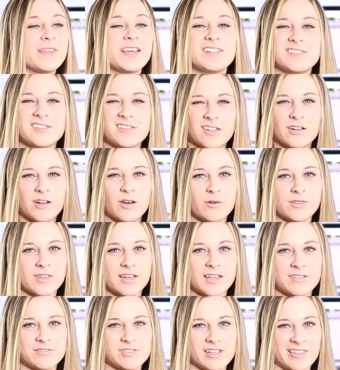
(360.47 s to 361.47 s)
It's the note
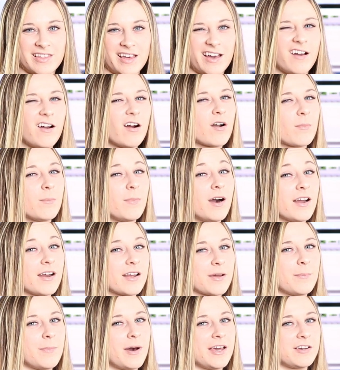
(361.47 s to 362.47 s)
that gives it that
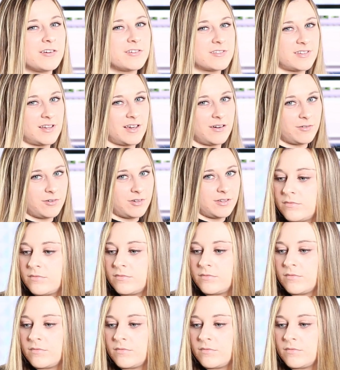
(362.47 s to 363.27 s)
harmonic minor sound.